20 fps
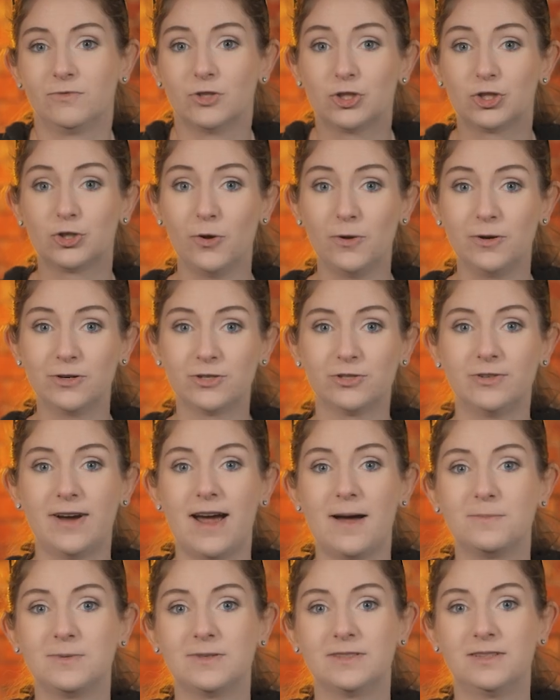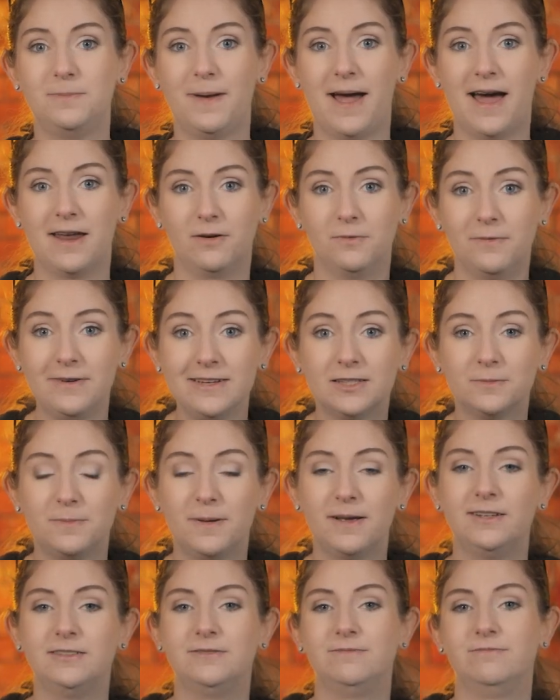The shoulder straps, the padded waist
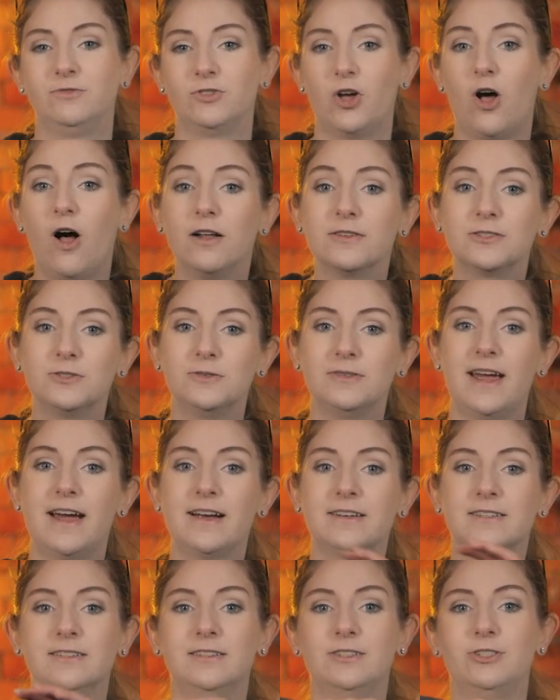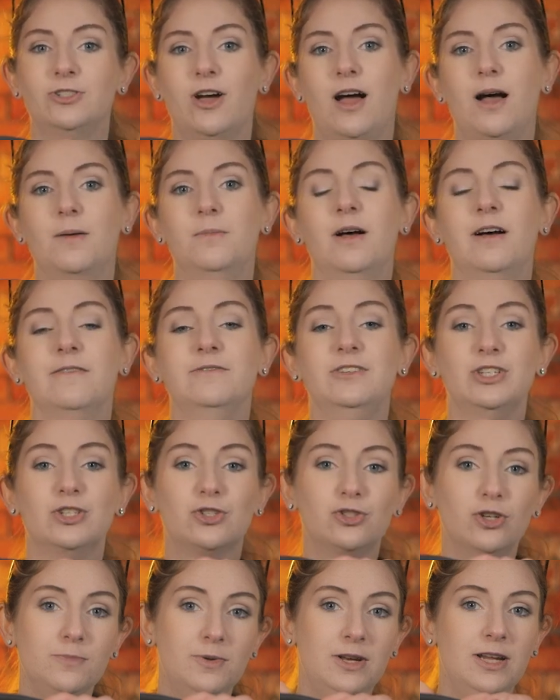belt, all do an excellent job of
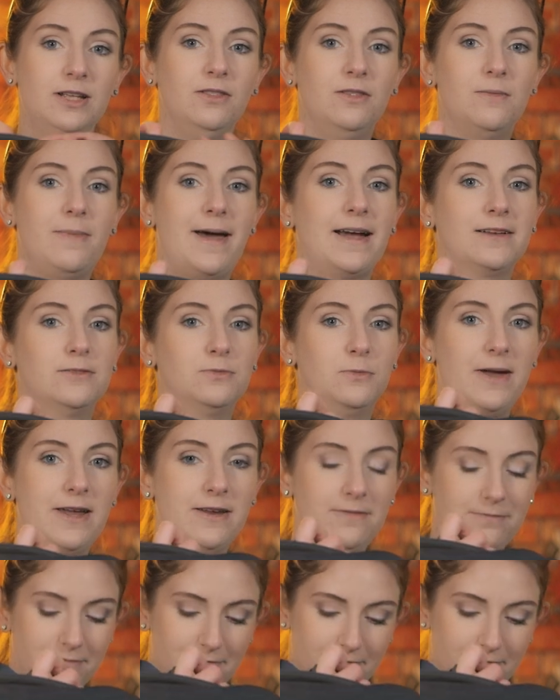distributing the bag's weight.